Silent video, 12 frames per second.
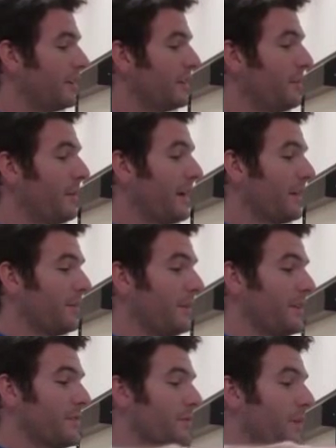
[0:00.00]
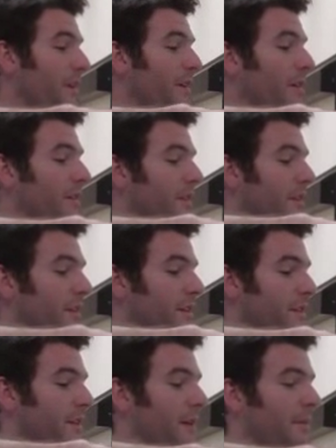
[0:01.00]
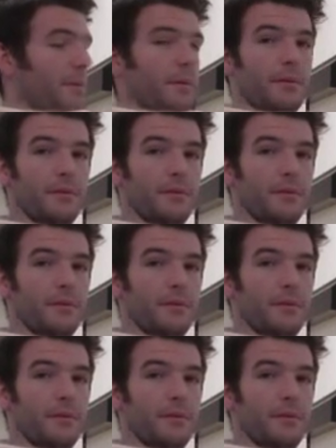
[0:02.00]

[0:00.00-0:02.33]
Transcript: onto the bracket plates right onto this lip.